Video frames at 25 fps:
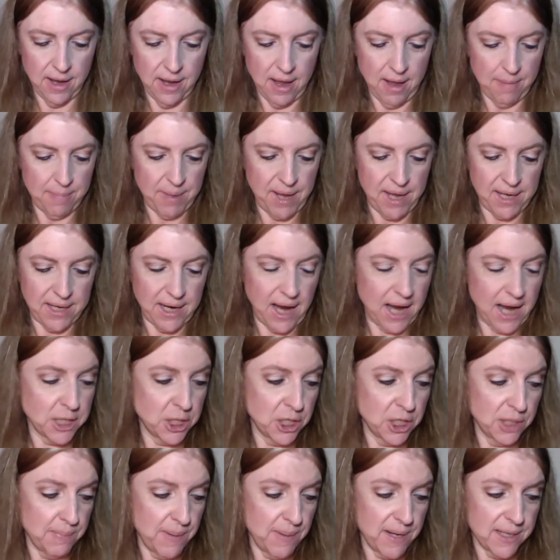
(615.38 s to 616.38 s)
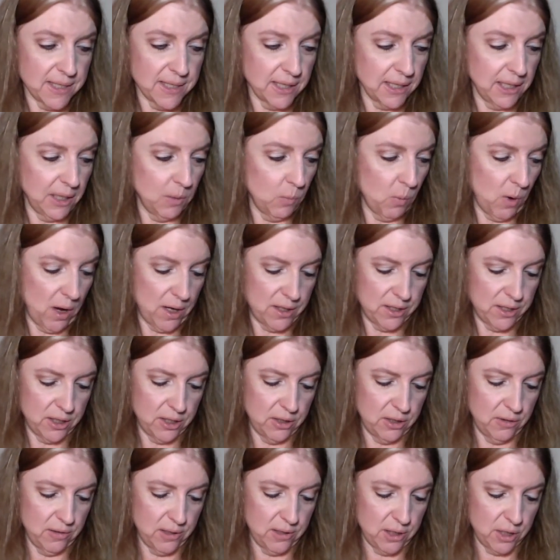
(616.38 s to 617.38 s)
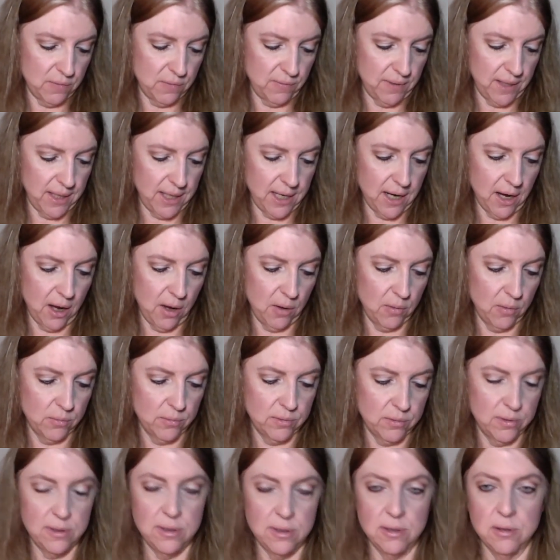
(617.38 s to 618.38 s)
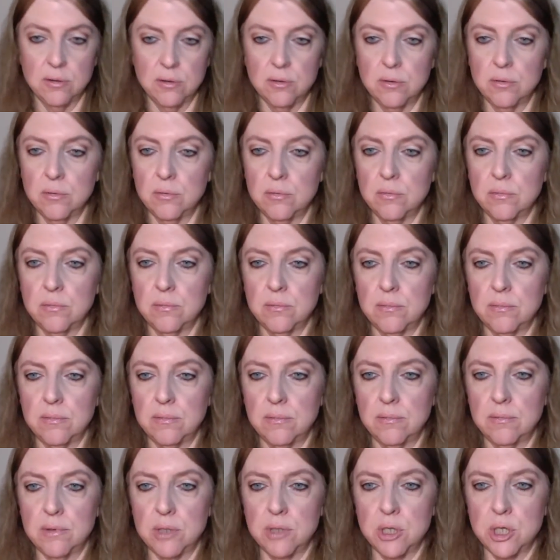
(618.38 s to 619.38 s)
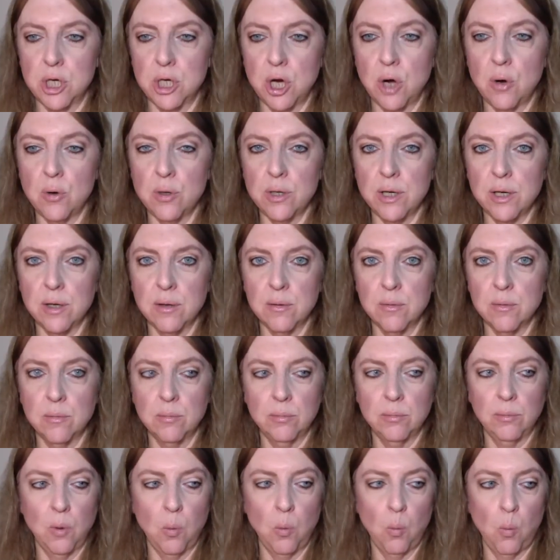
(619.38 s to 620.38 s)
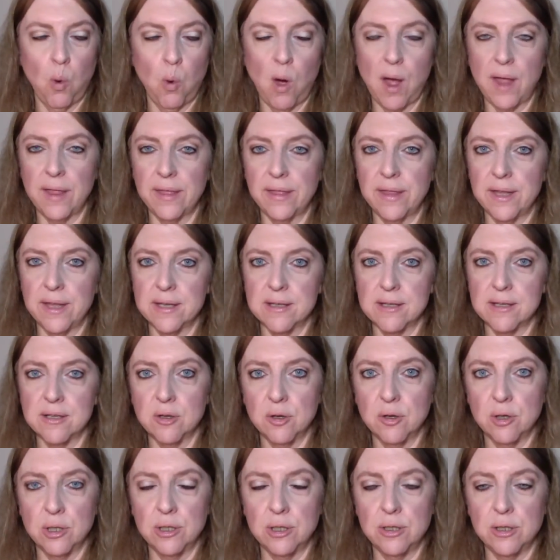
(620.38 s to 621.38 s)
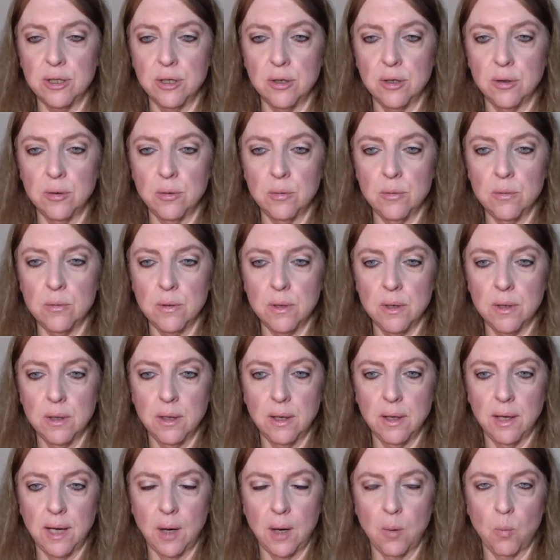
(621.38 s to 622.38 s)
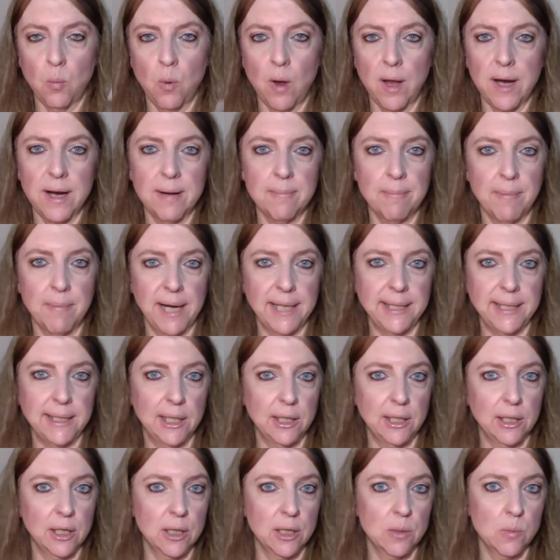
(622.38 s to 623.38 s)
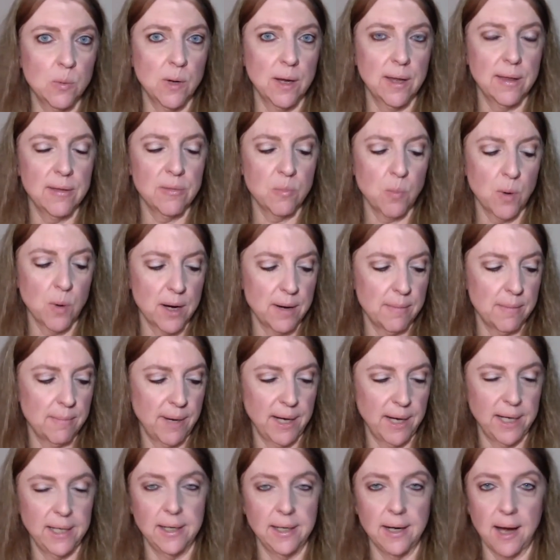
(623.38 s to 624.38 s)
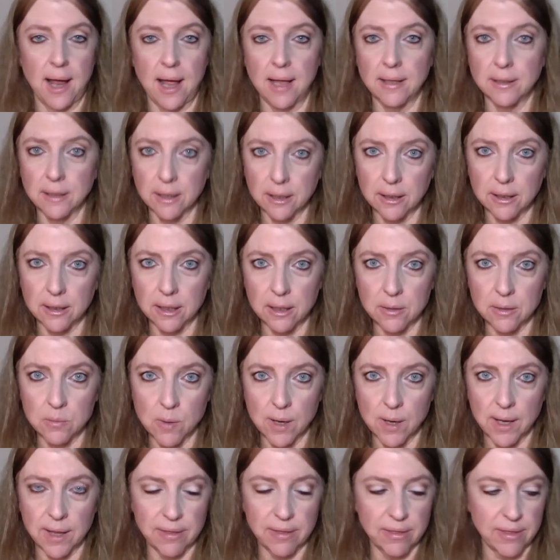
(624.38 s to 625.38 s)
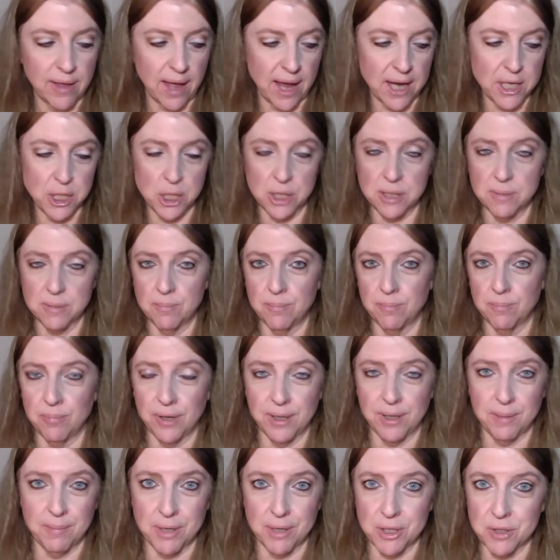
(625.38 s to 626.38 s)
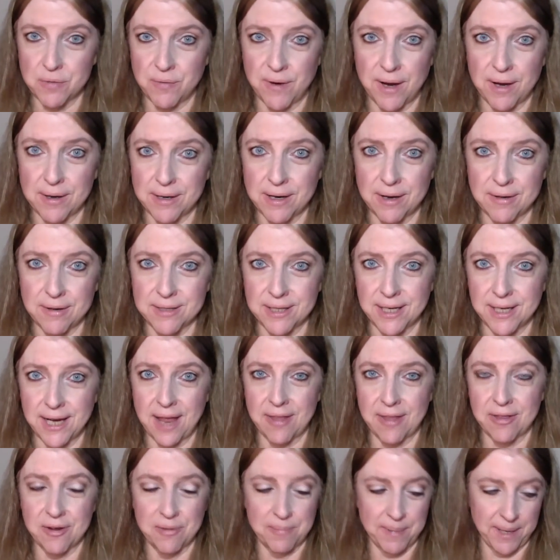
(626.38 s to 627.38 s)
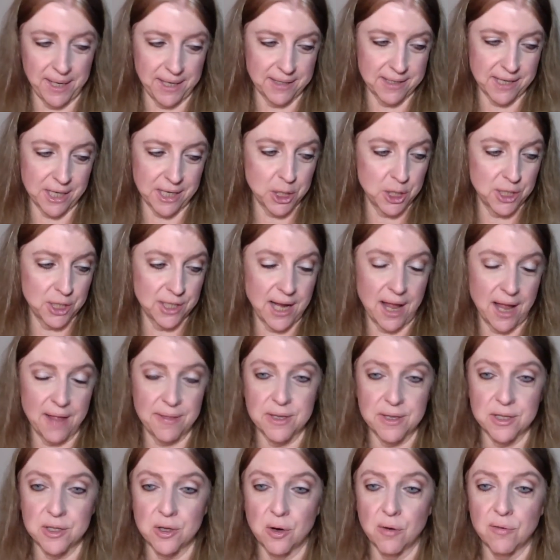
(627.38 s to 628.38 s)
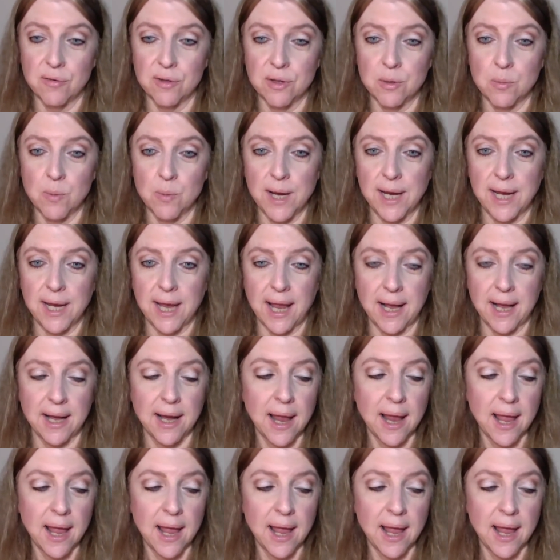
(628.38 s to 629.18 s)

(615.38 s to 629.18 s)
But I just basically wanted to do this video to show you what this could do and what it might look good with, what it might not look good with. I just pretty much found out together because I just got this over the weekend,